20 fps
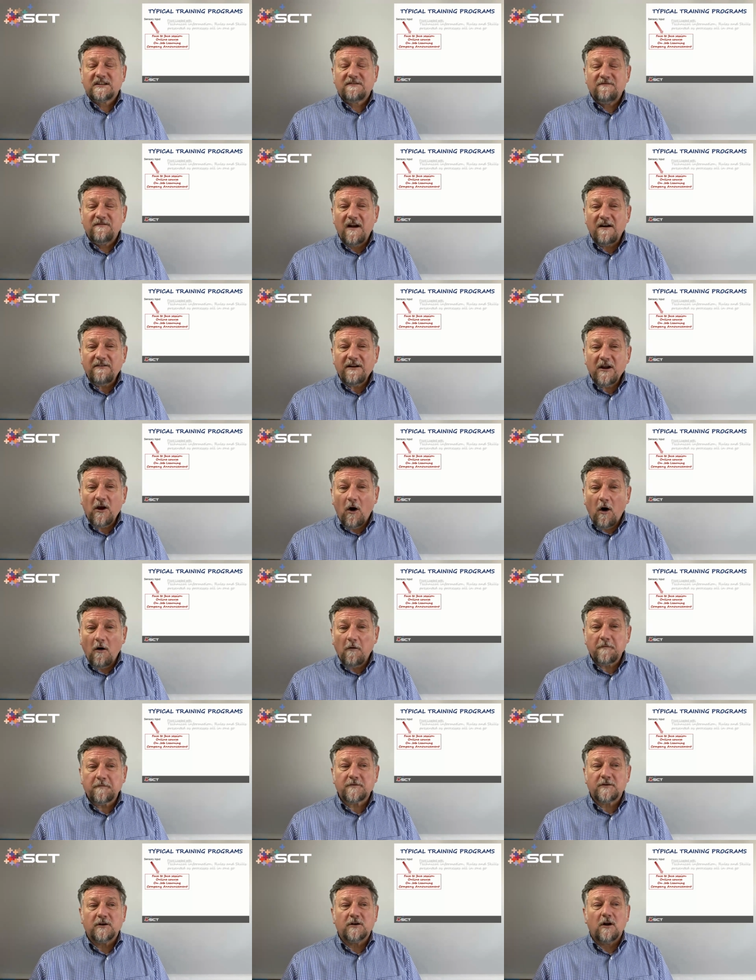very
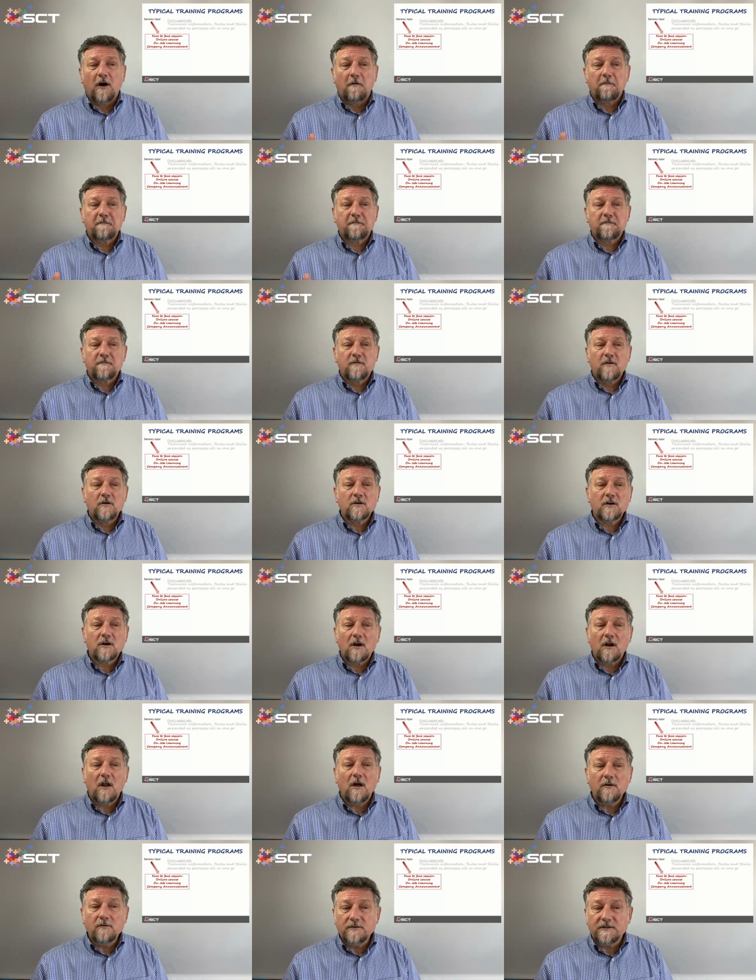often are
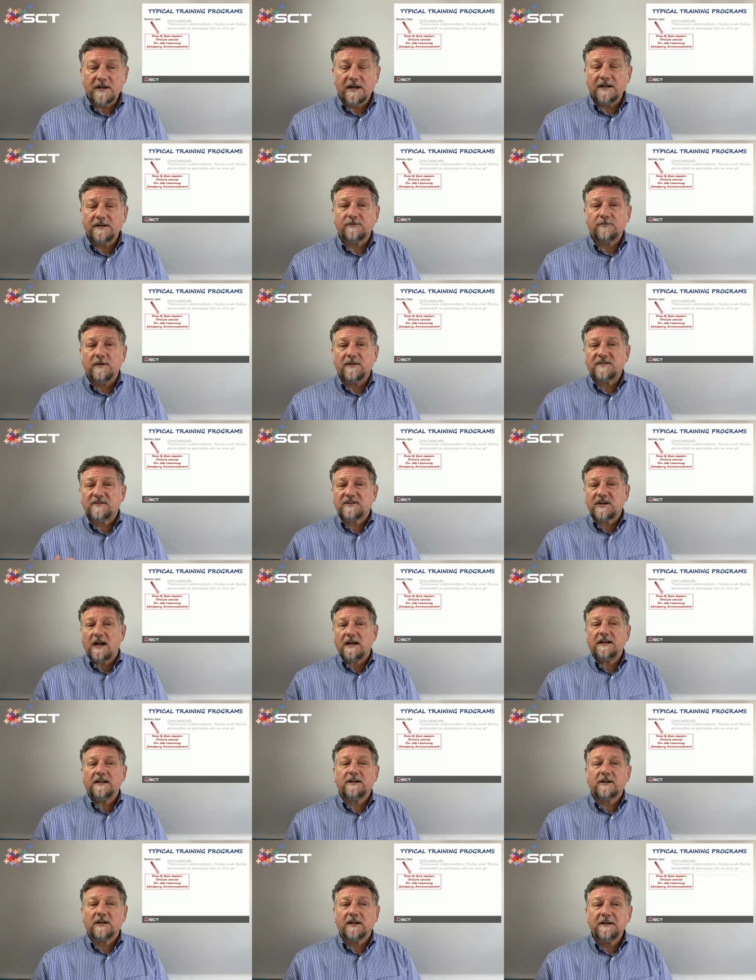front-loaded with
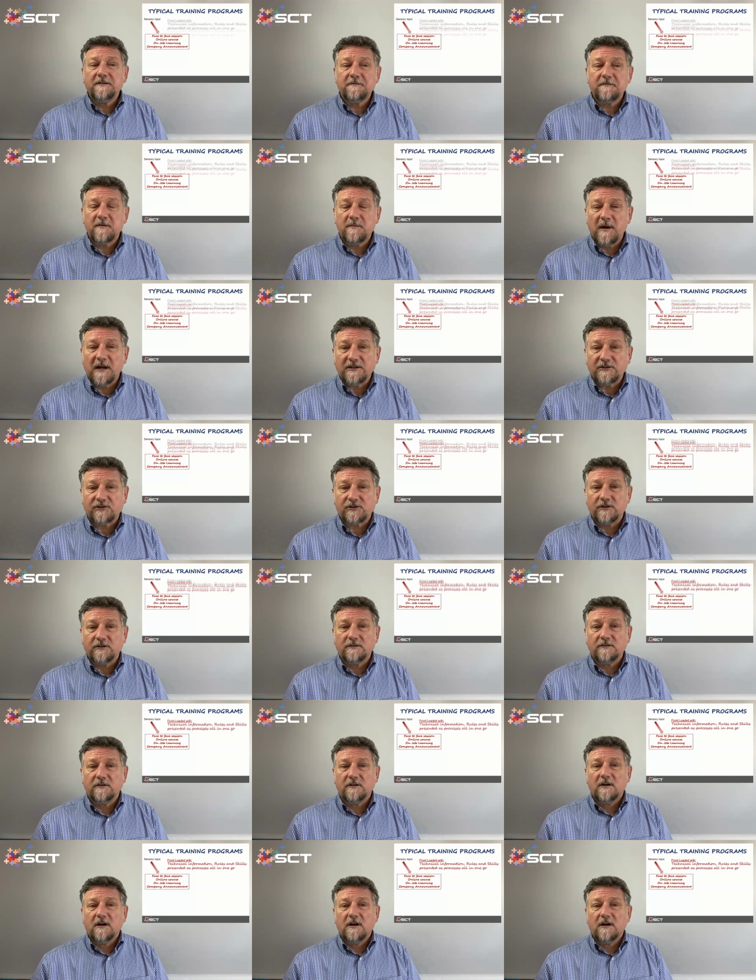technical information,